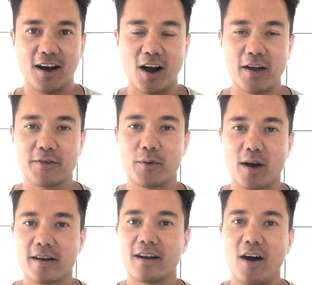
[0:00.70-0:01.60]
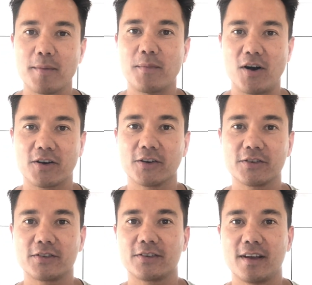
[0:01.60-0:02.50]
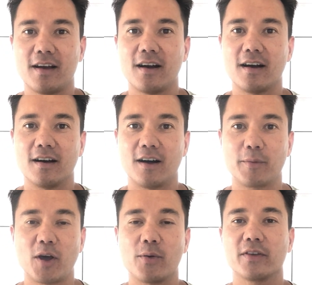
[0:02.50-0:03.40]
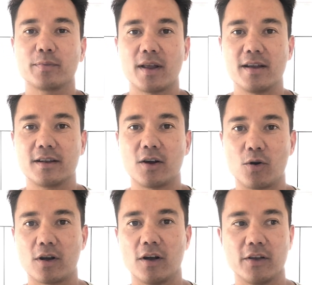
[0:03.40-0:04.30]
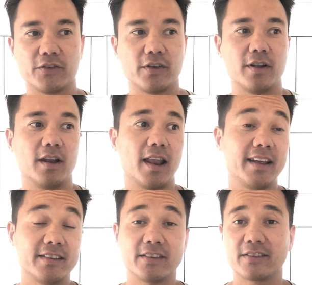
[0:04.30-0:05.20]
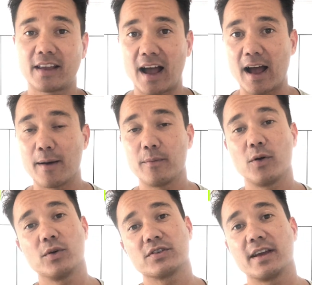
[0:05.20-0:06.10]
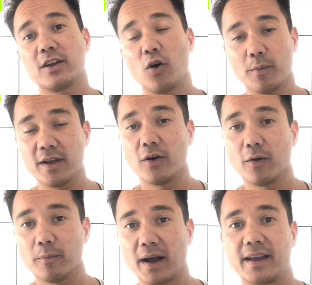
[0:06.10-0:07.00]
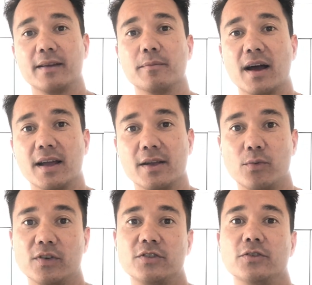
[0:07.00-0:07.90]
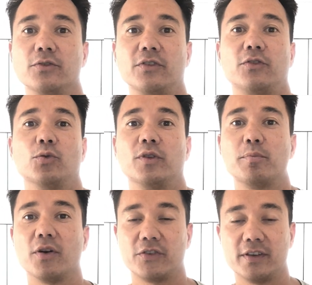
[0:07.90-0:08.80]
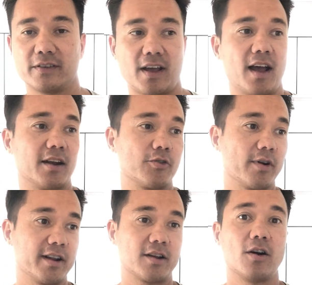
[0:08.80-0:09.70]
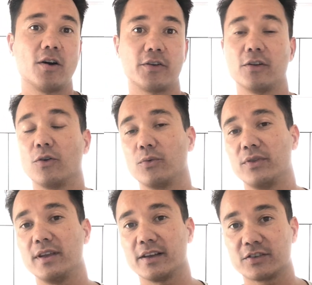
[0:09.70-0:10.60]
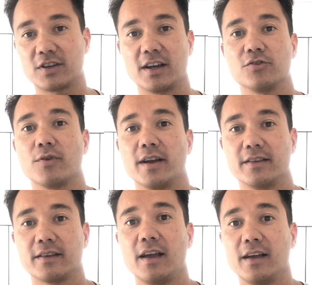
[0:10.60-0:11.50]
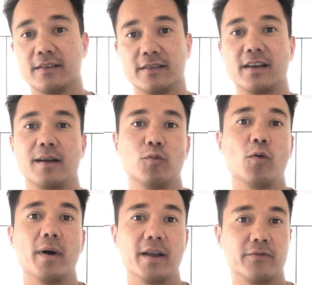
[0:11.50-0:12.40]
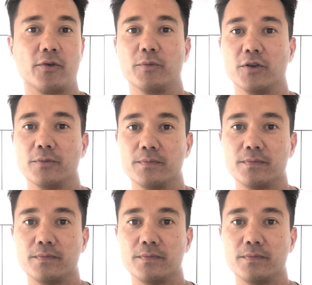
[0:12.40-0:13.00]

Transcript: Hi everyone, I'm Marcus. I'm going to explain Goldcar's latest scam, which they got me on back in May, which uses your deposit and credit card along with the exchange rate to take more money from you.